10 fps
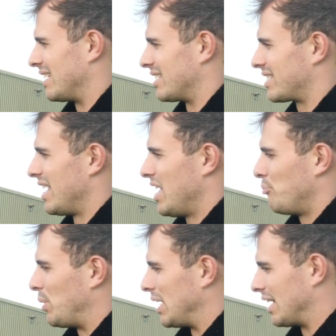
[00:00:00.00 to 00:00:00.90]
It's
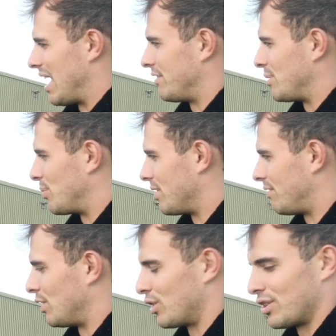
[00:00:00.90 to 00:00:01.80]
big and heavy. If
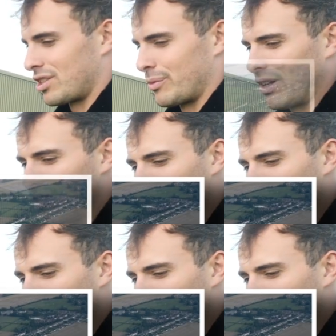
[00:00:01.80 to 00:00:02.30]
you look at something like the